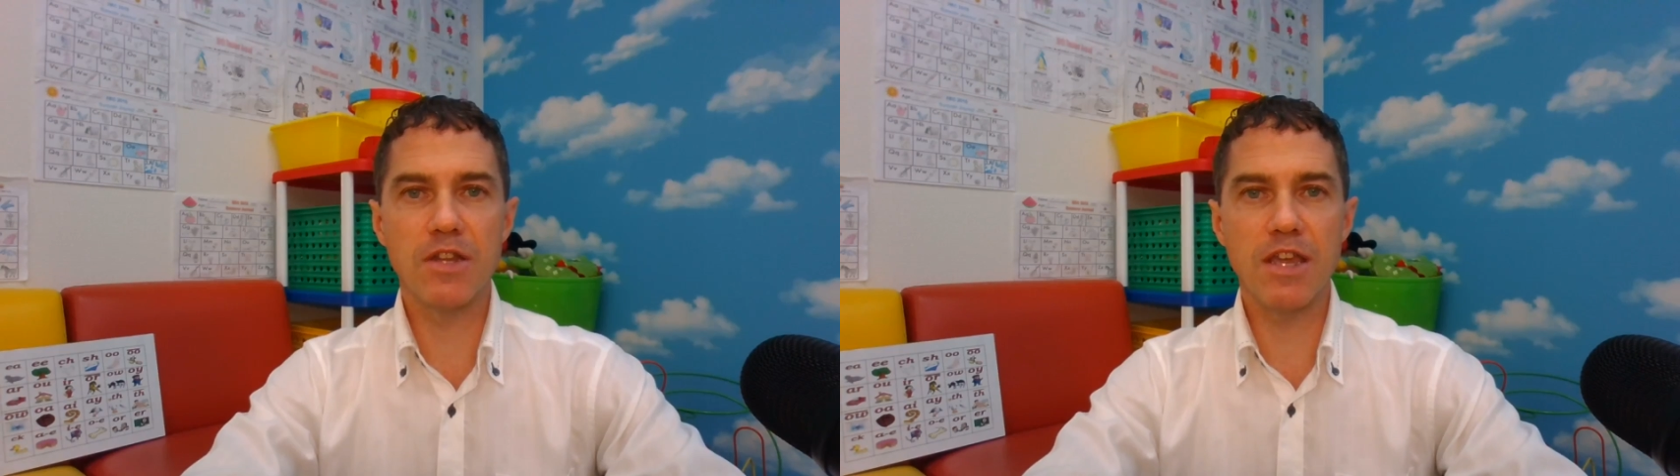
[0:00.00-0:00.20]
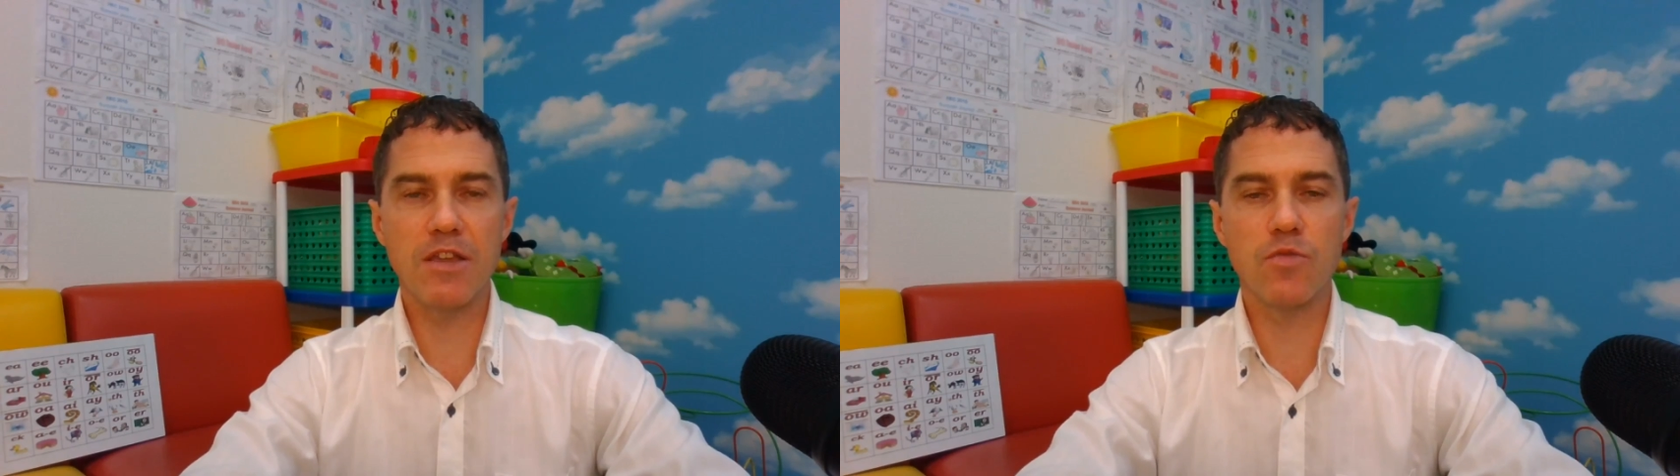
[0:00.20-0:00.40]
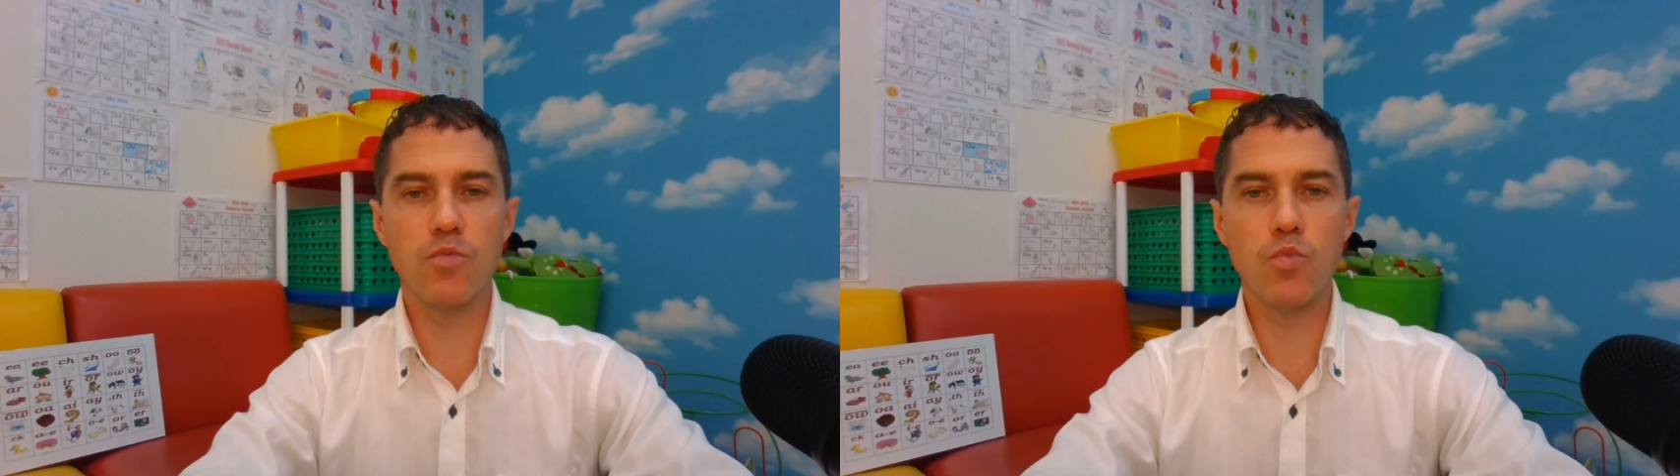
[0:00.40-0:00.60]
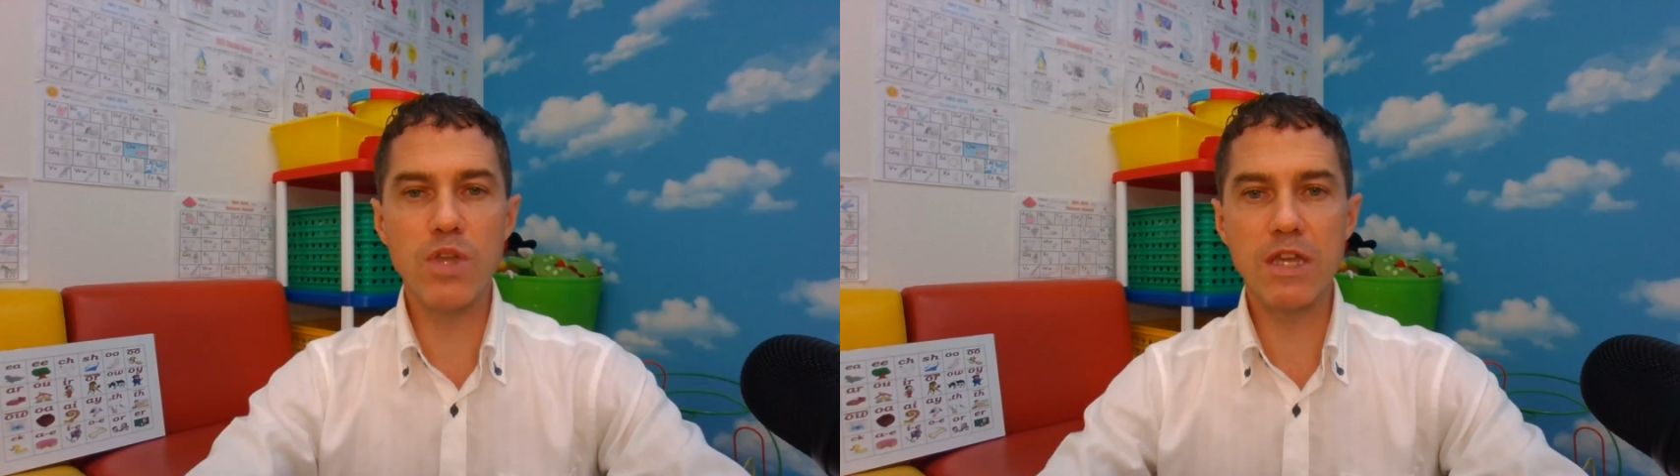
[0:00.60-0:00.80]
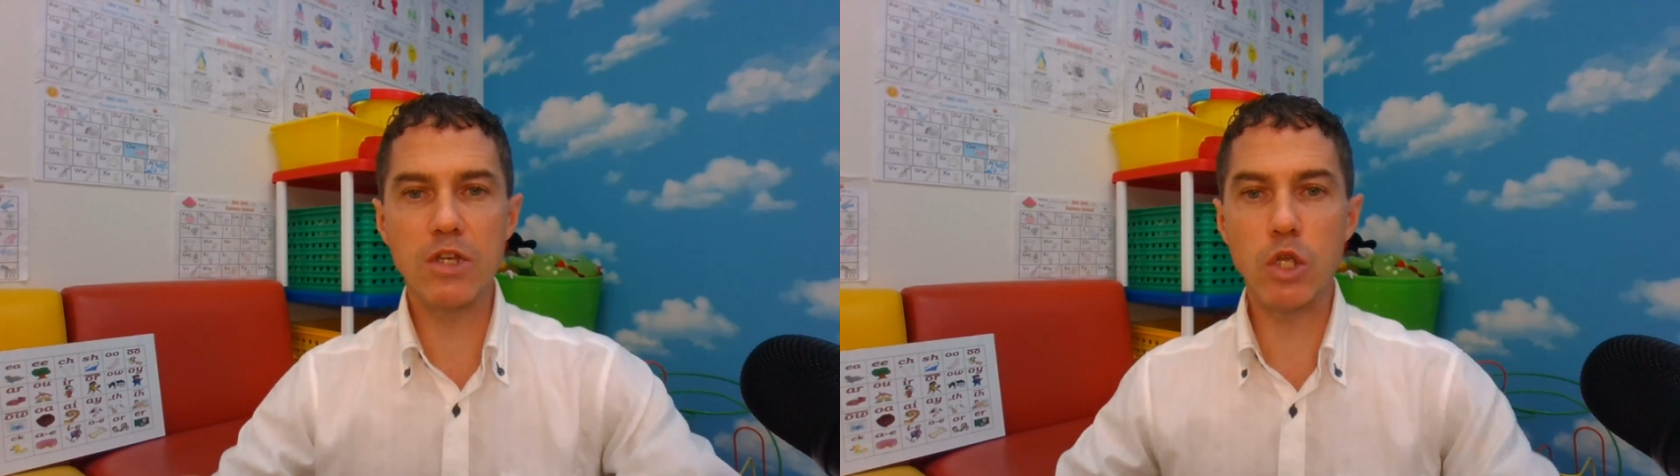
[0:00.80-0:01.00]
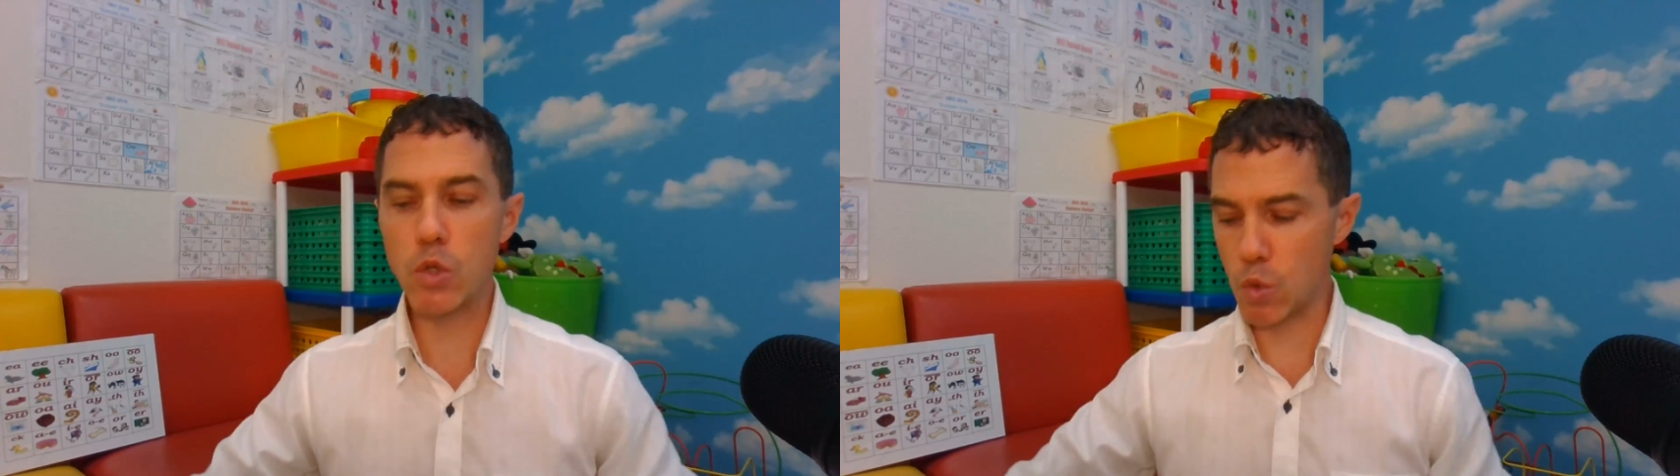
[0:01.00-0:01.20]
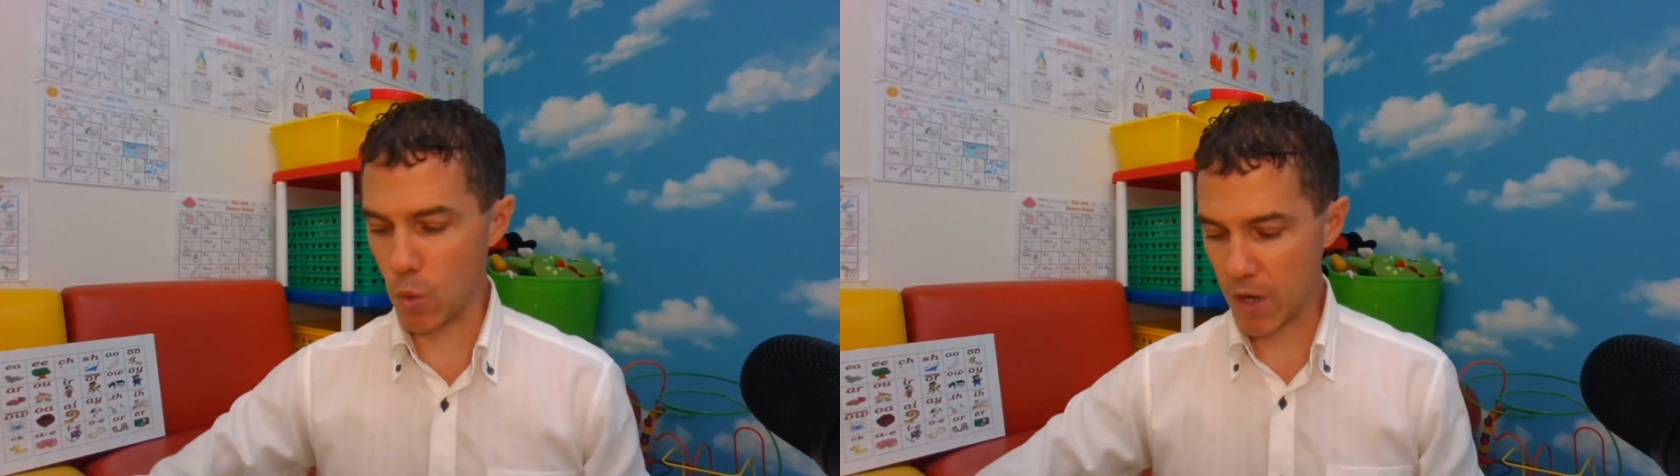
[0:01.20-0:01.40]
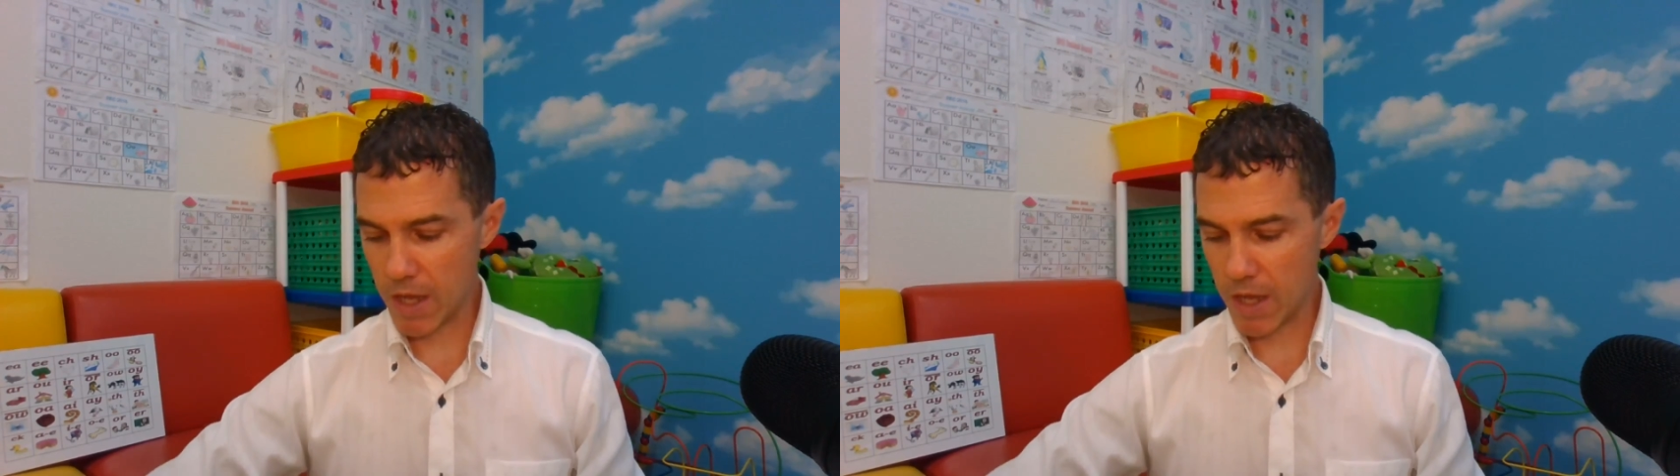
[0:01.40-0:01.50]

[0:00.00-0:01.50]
today is week 2.